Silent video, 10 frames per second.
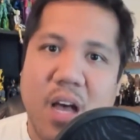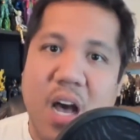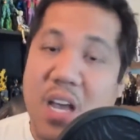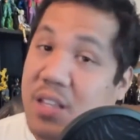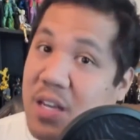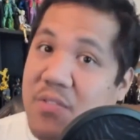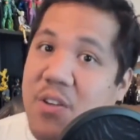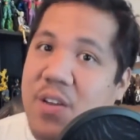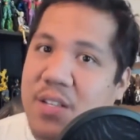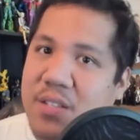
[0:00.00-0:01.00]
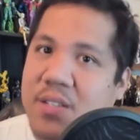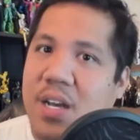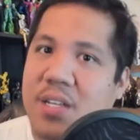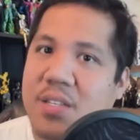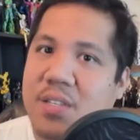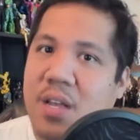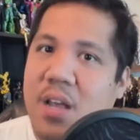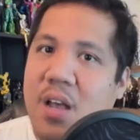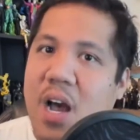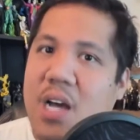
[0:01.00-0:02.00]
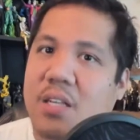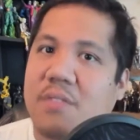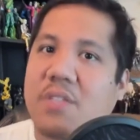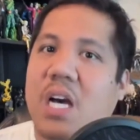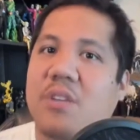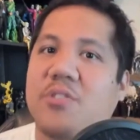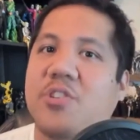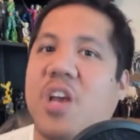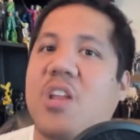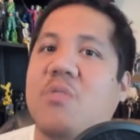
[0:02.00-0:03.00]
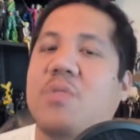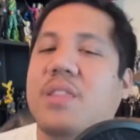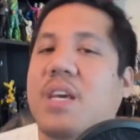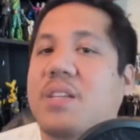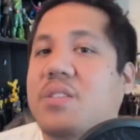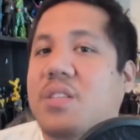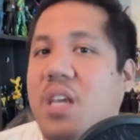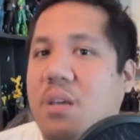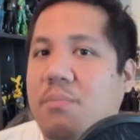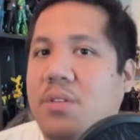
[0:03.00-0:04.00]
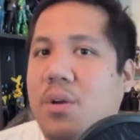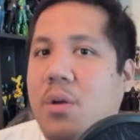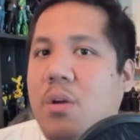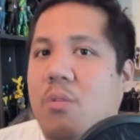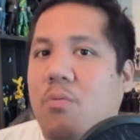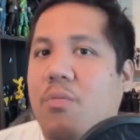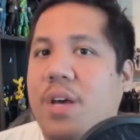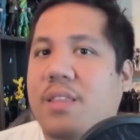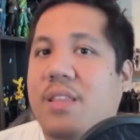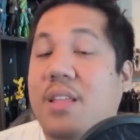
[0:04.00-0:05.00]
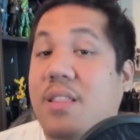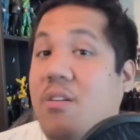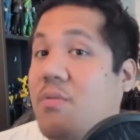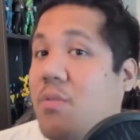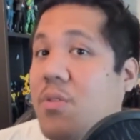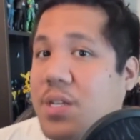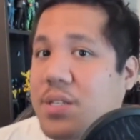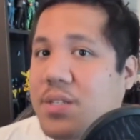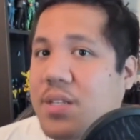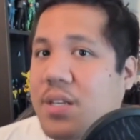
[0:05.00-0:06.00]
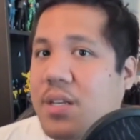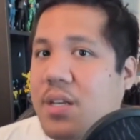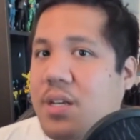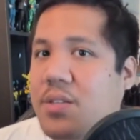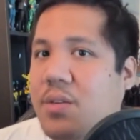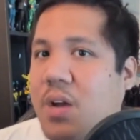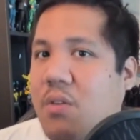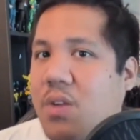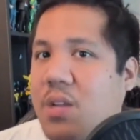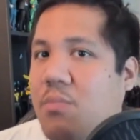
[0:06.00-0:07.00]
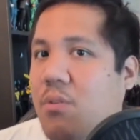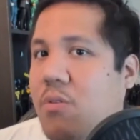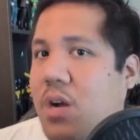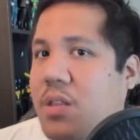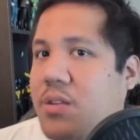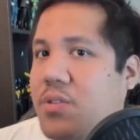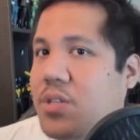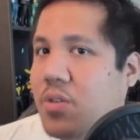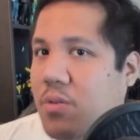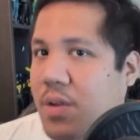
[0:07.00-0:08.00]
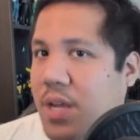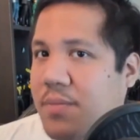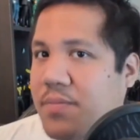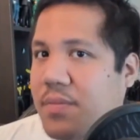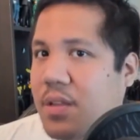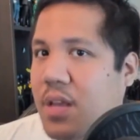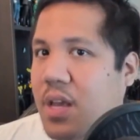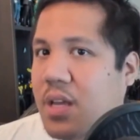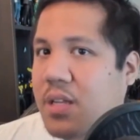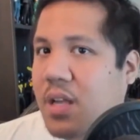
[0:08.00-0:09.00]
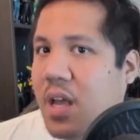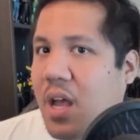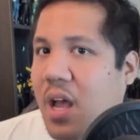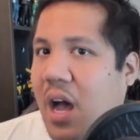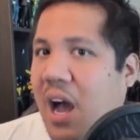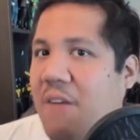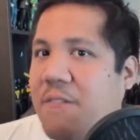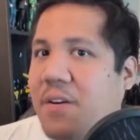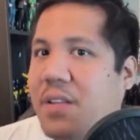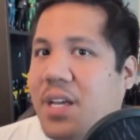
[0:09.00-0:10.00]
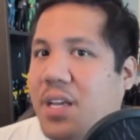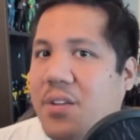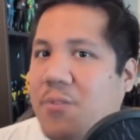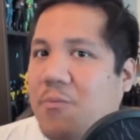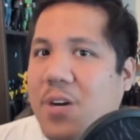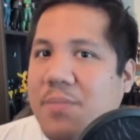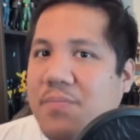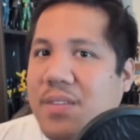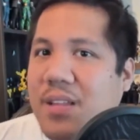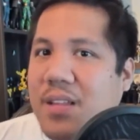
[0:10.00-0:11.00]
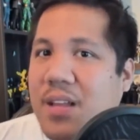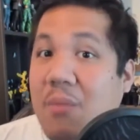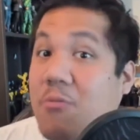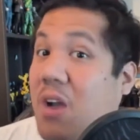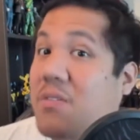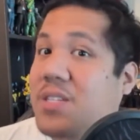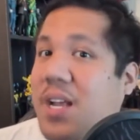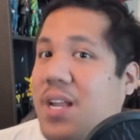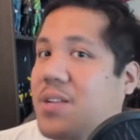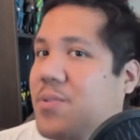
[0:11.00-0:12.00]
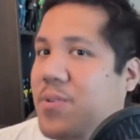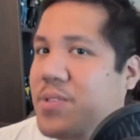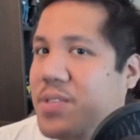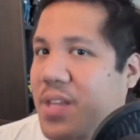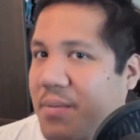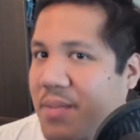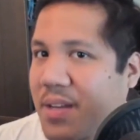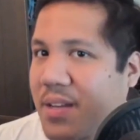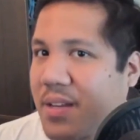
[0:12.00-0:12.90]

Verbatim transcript: I loved their insights. I loved how genuine they seemed with their voice. And so I read more on their story, and I felt like, you know what? I'm gravitating towards them.